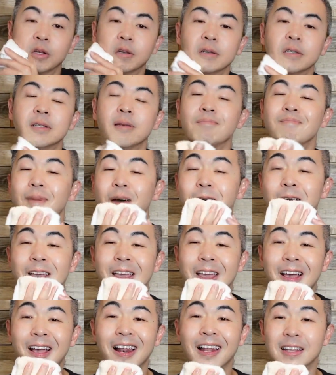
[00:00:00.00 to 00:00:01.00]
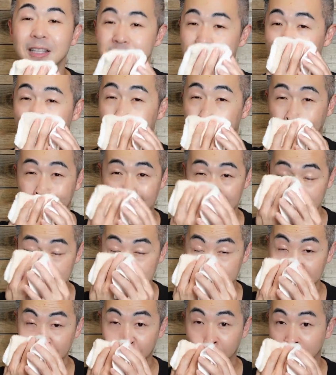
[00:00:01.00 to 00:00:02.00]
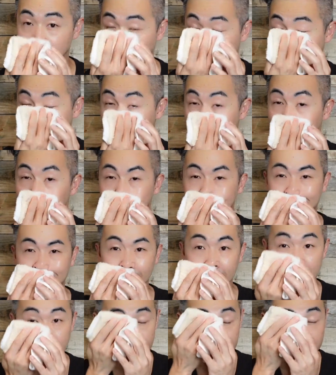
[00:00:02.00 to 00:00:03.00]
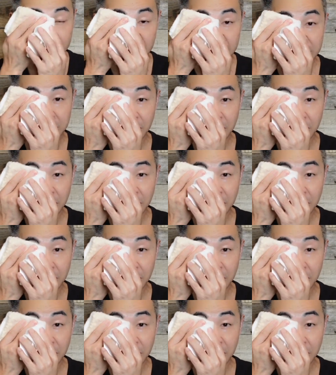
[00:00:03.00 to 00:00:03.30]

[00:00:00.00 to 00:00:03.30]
using milky cleanser or cleansing balm? And it's